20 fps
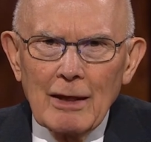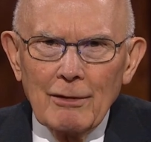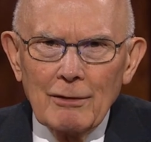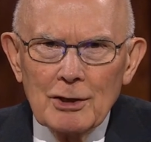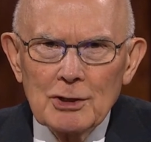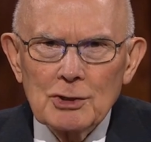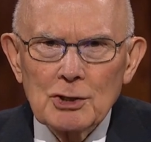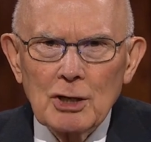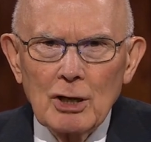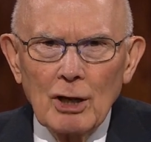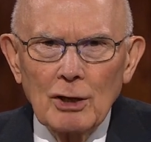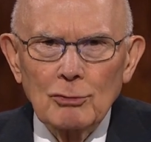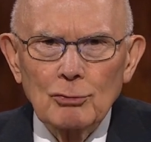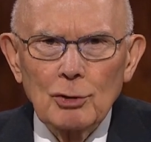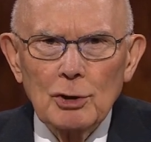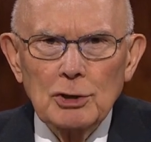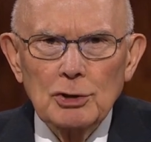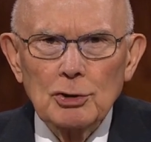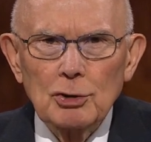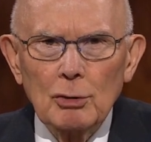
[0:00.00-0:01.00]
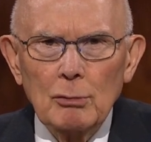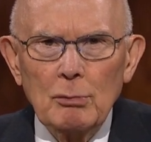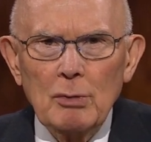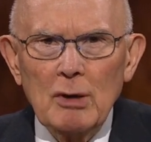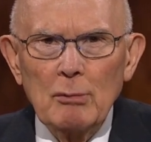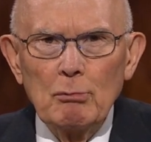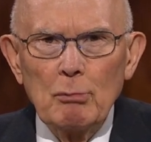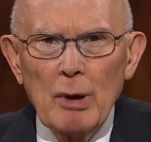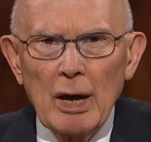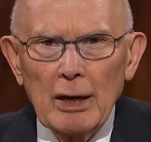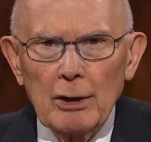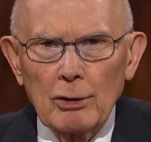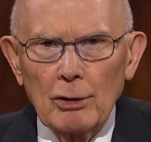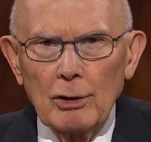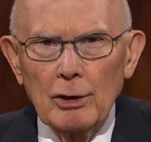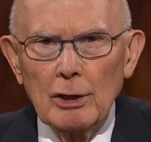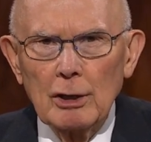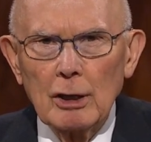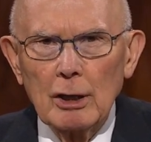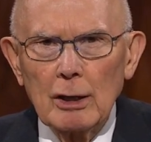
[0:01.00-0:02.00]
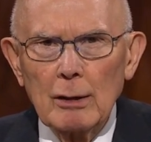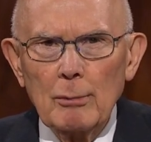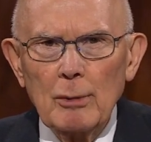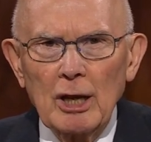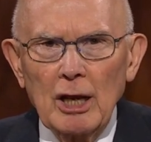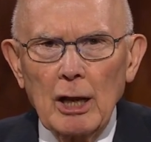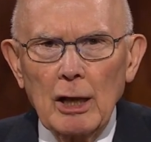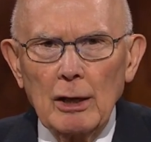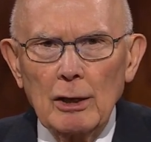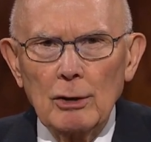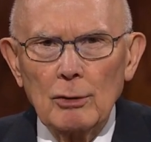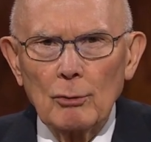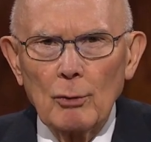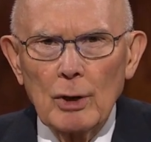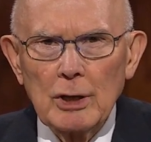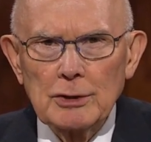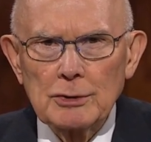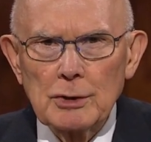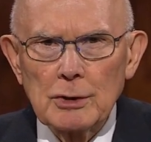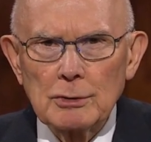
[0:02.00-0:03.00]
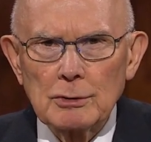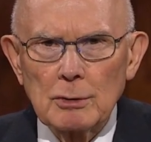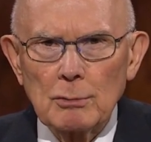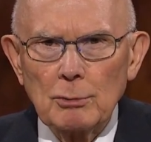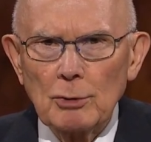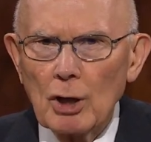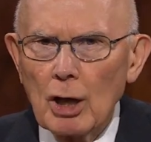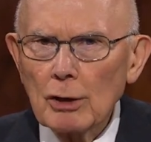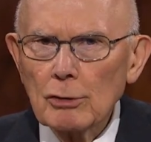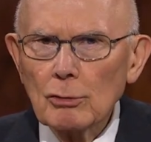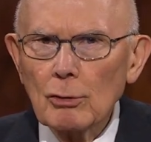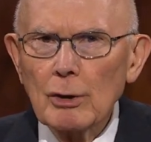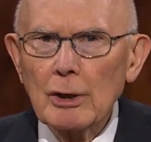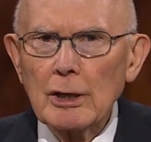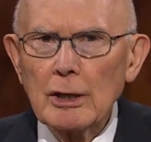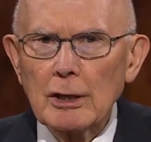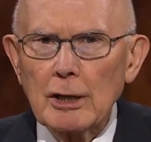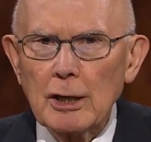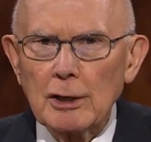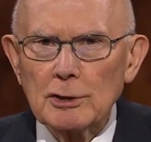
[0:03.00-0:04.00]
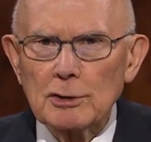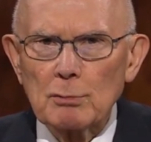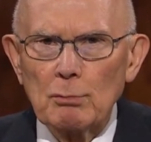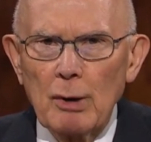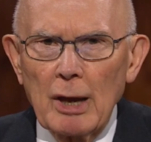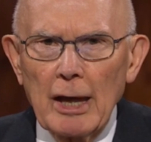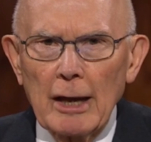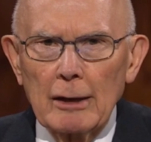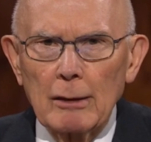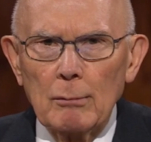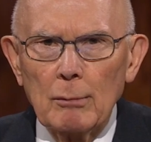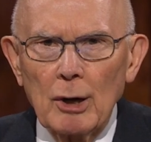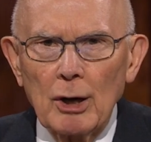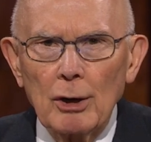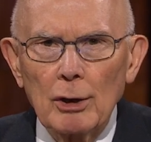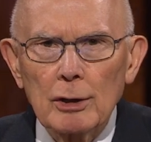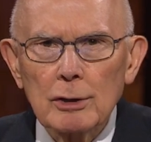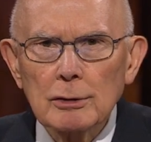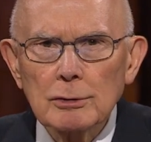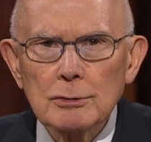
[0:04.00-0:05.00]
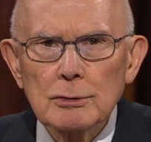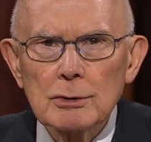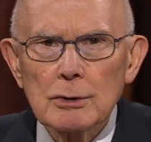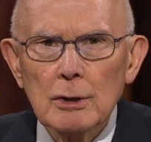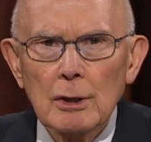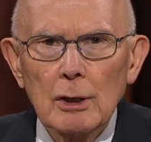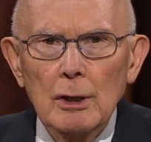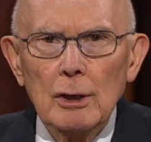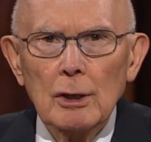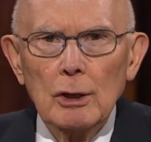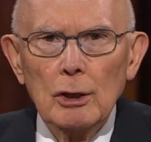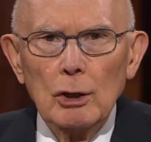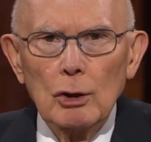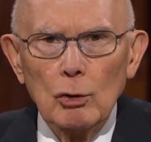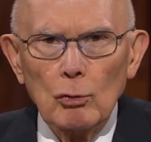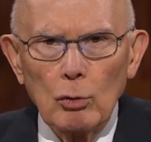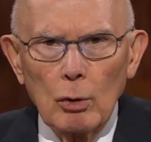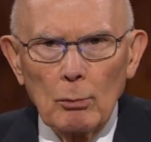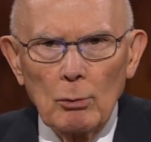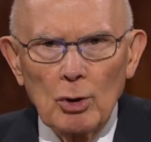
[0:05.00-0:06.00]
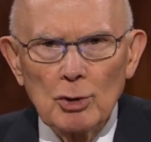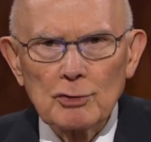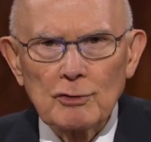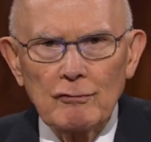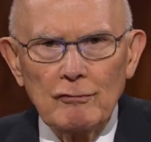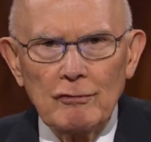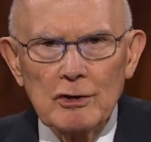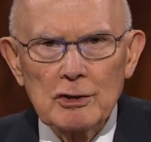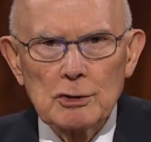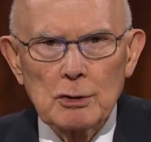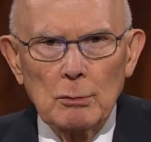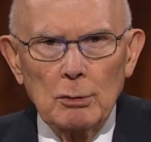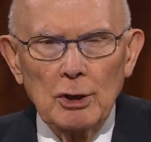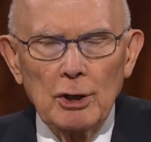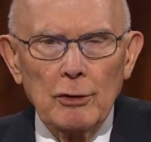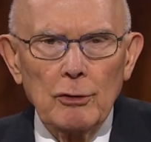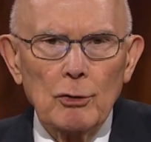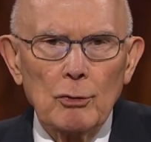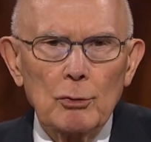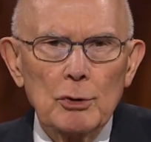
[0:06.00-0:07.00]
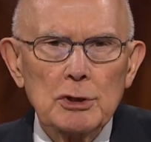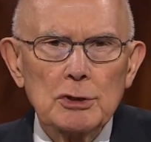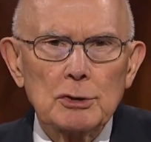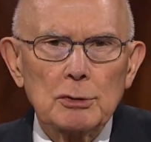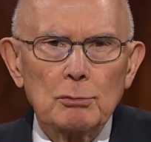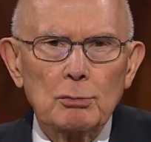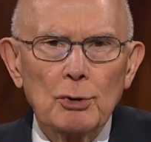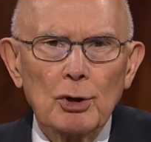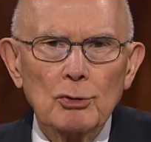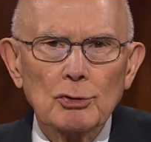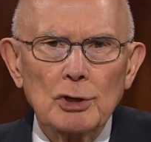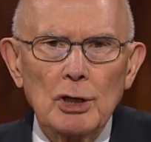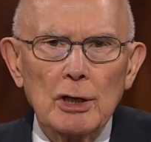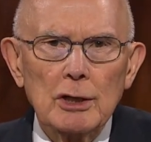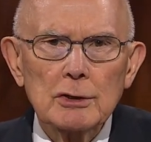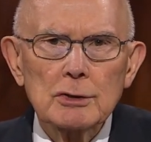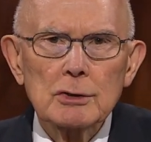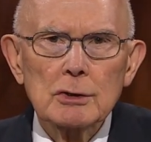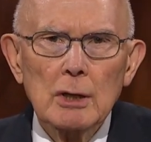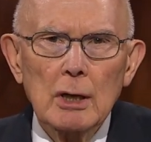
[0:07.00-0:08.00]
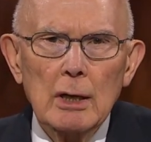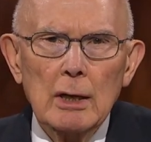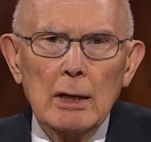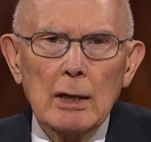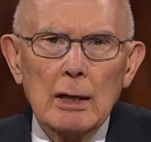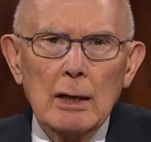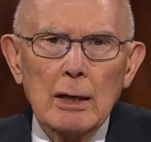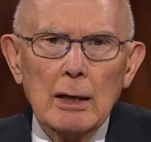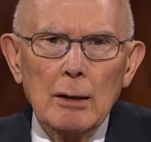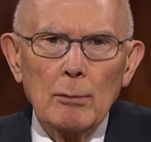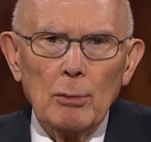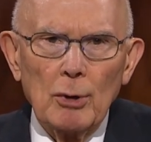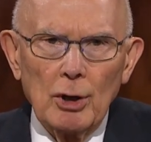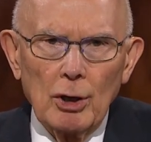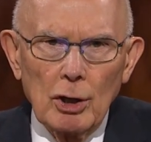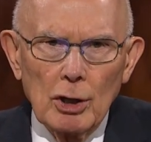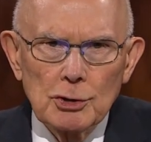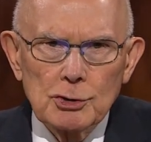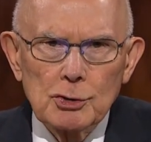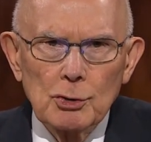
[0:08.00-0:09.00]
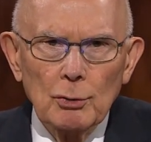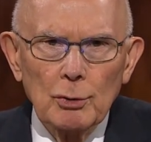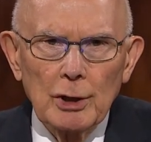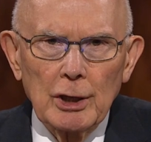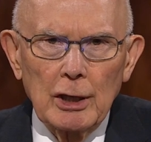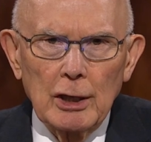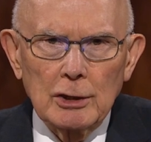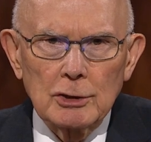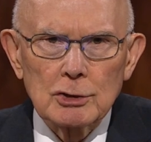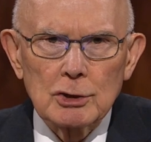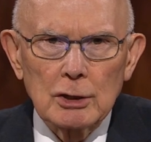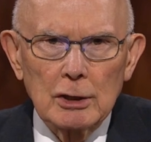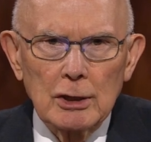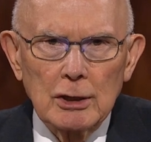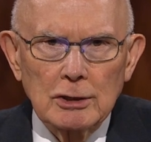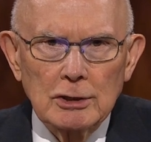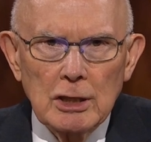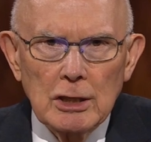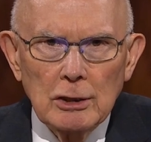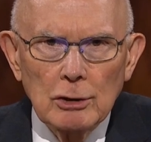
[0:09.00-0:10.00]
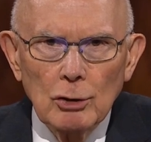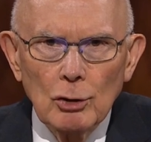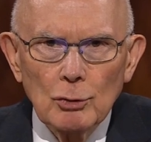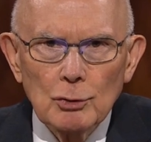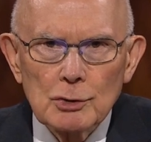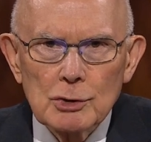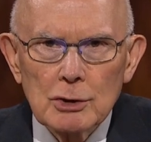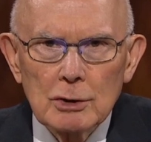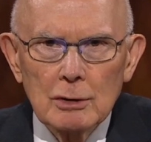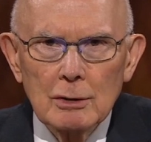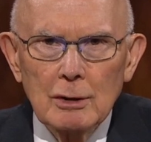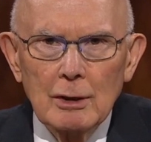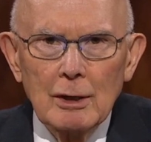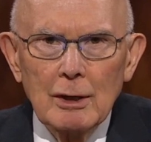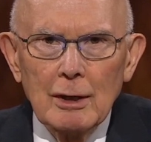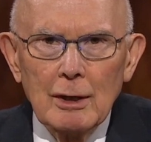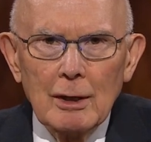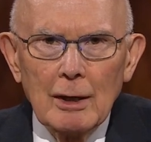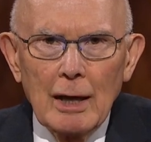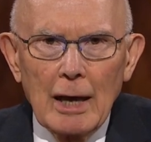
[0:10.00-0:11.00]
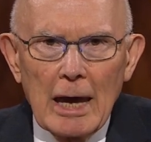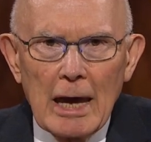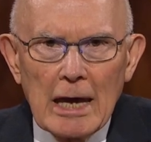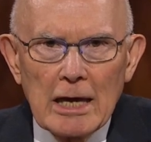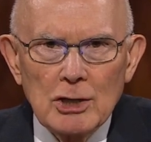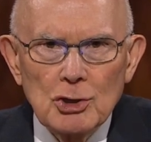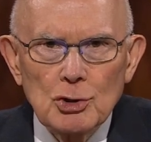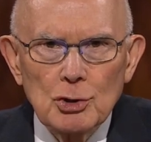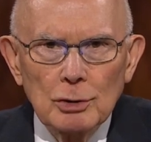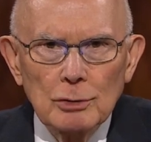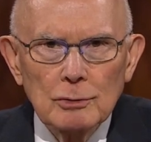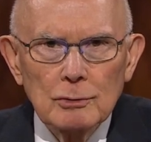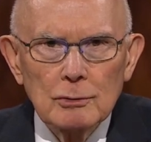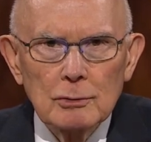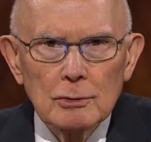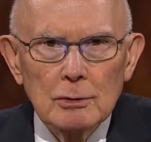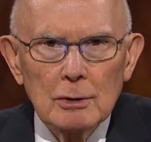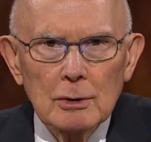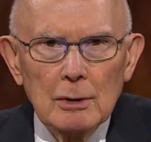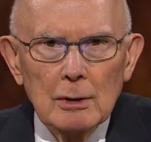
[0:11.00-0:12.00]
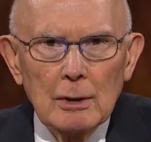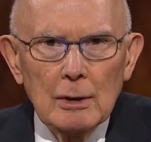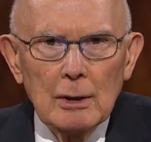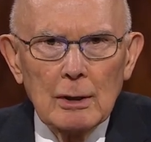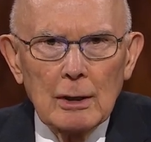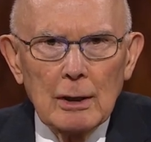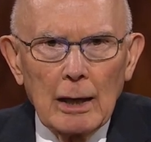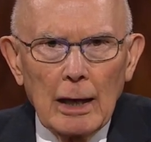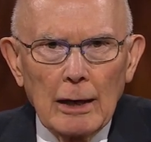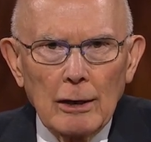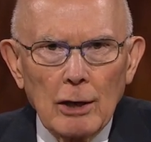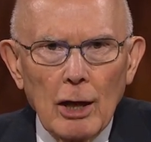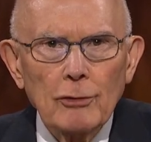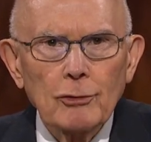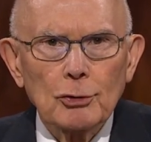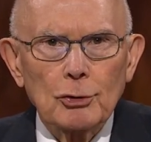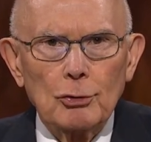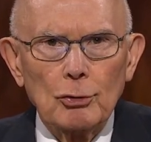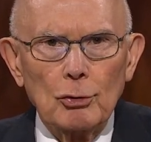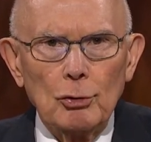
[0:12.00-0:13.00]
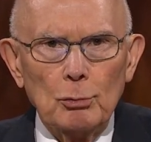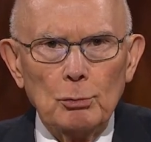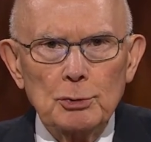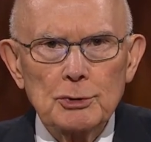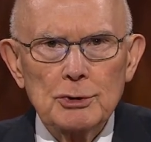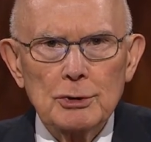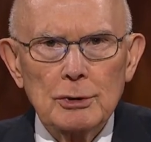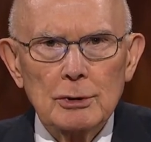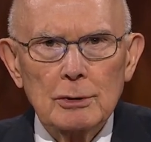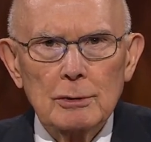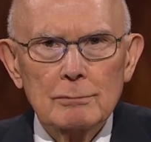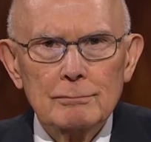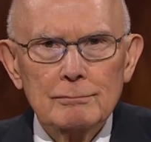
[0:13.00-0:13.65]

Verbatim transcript: This country should be better in eliminating racism, not only against Black Americans, who were most visible in the recent protests, but also against Latinos, Asians, and other groups.